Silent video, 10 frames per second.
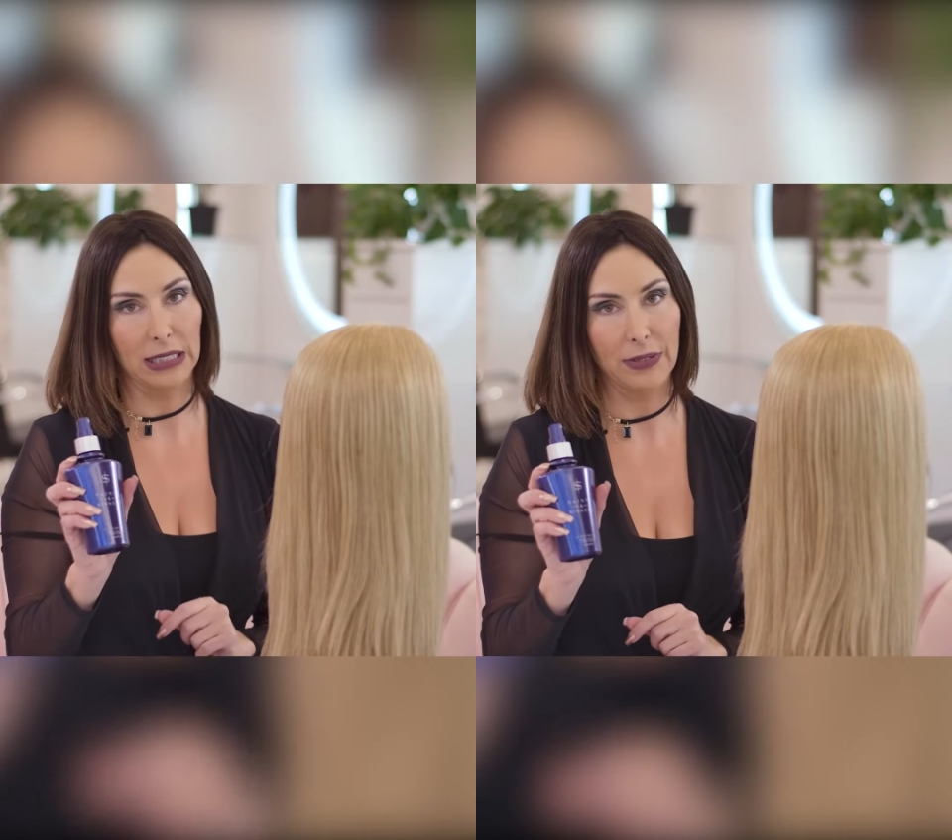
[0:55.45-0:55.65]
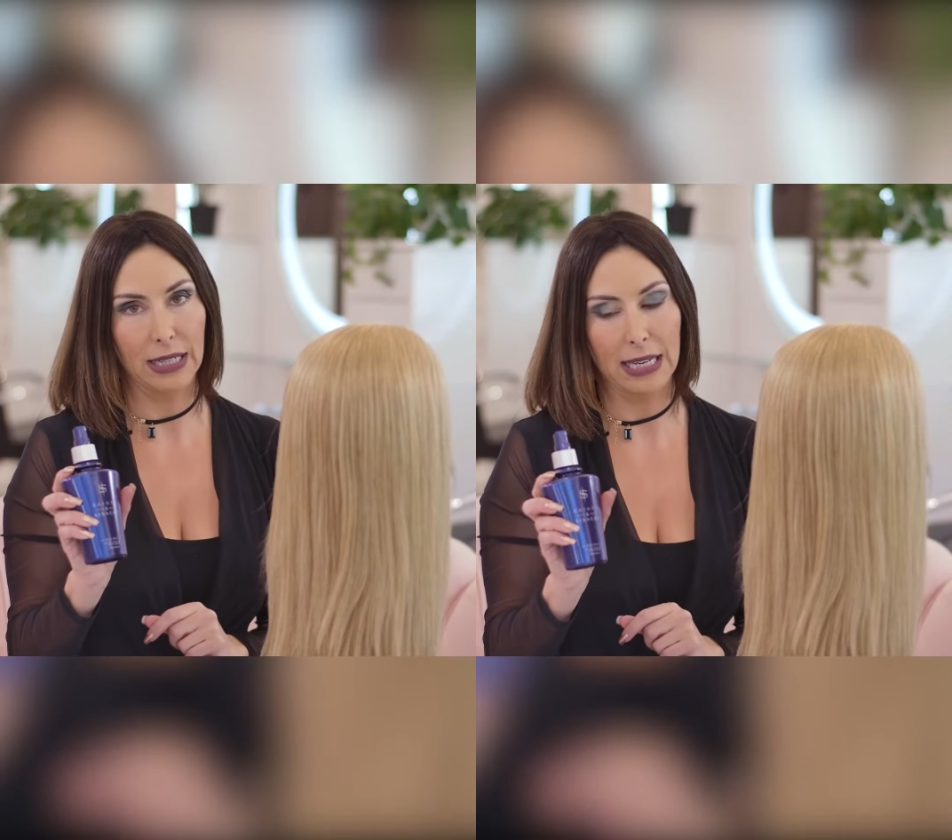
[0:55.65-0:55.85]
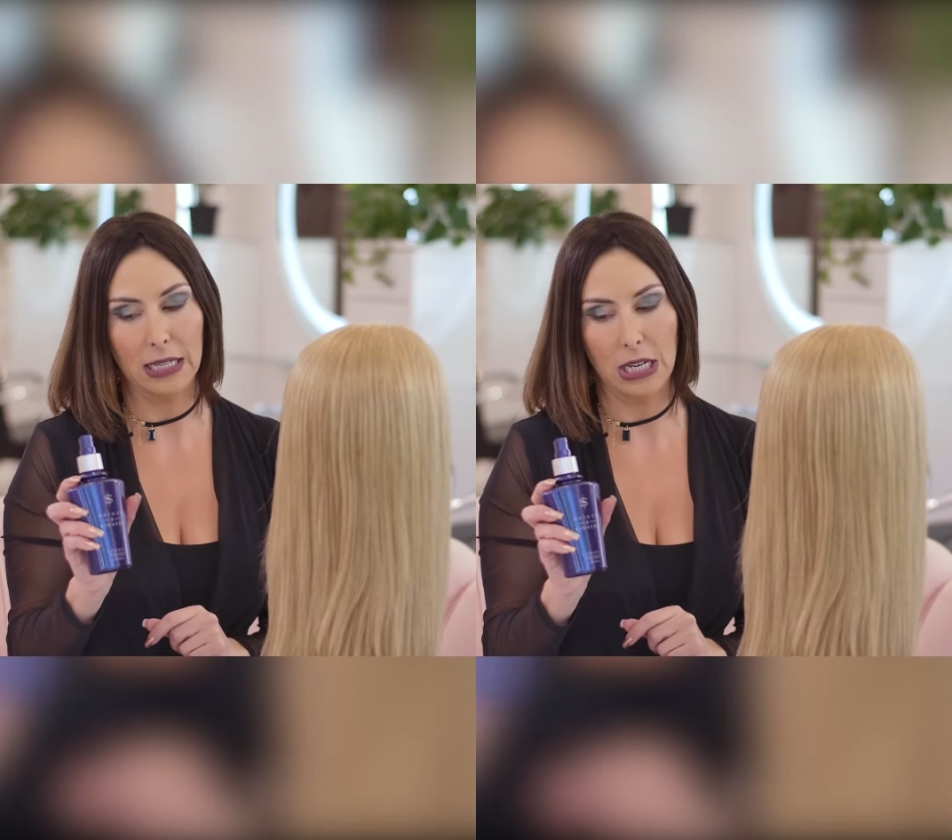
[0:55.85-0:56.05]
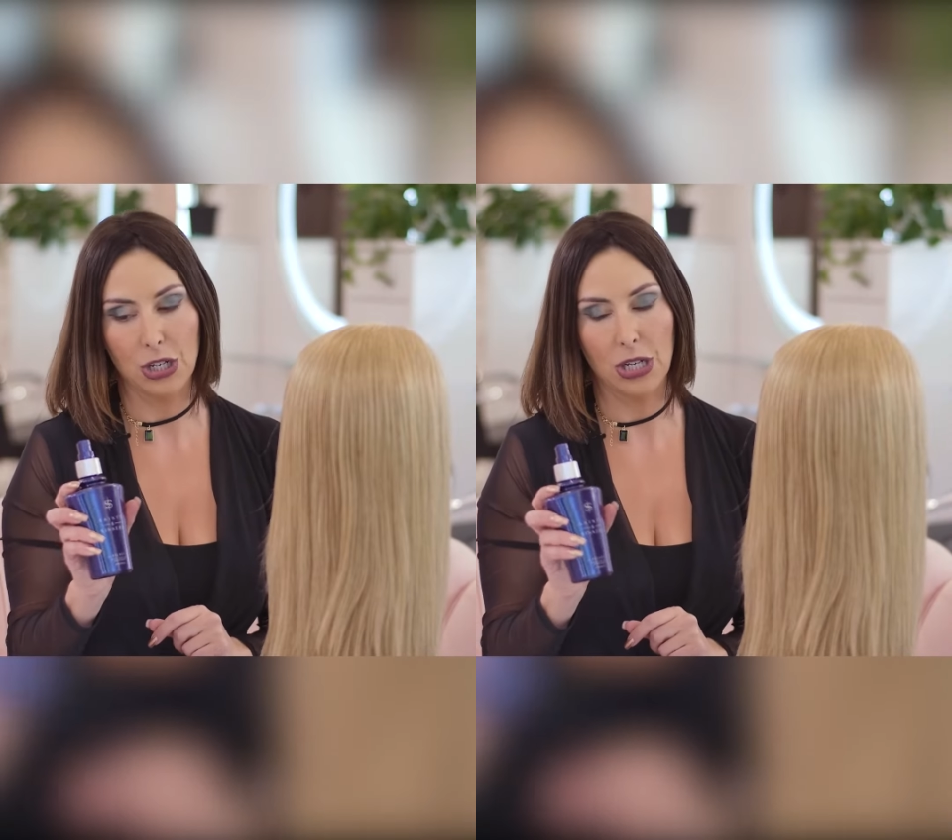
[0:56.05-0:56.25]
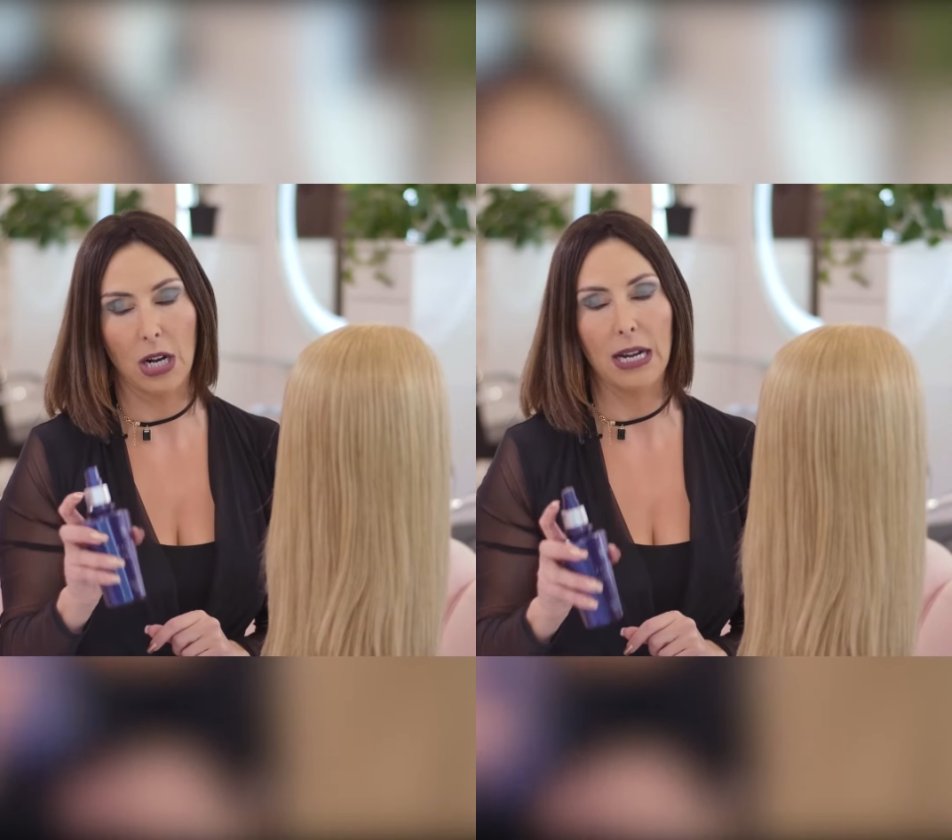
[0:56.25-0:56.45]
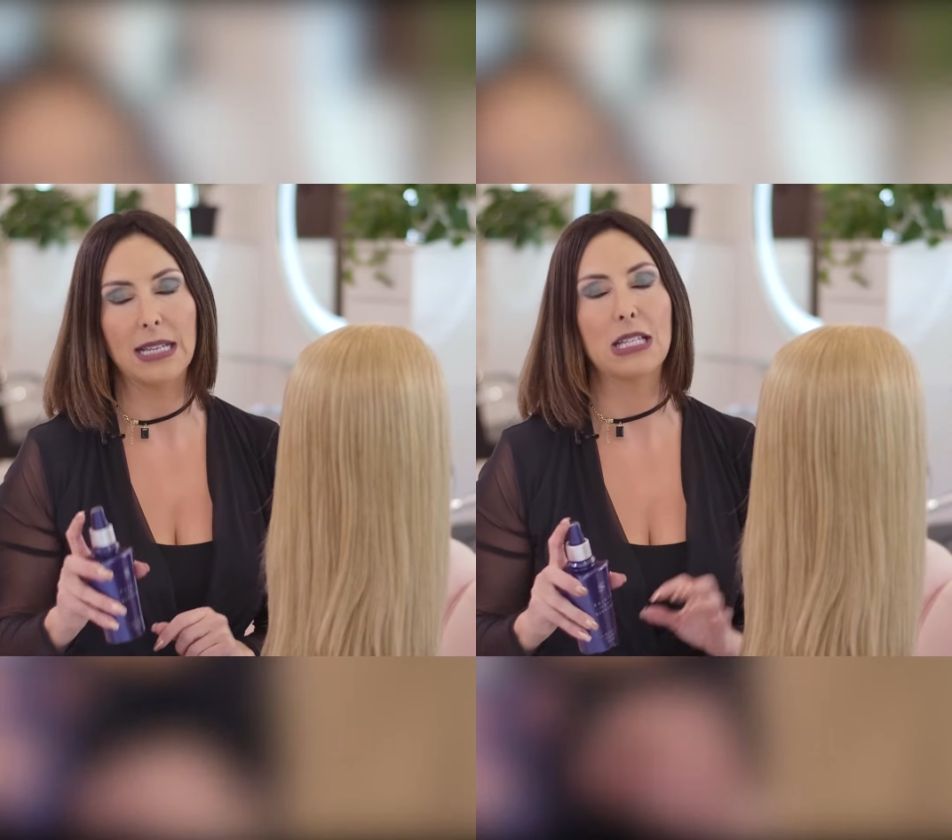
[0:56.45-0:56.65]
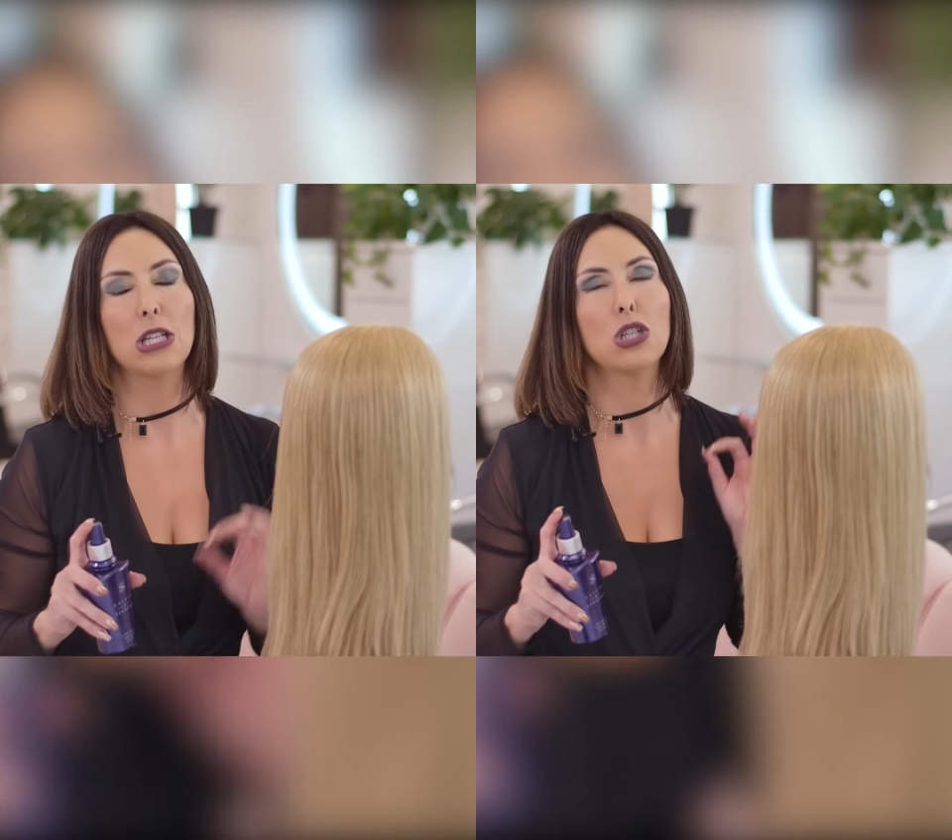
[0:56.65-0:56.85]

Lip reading: leave-in conditioner is it's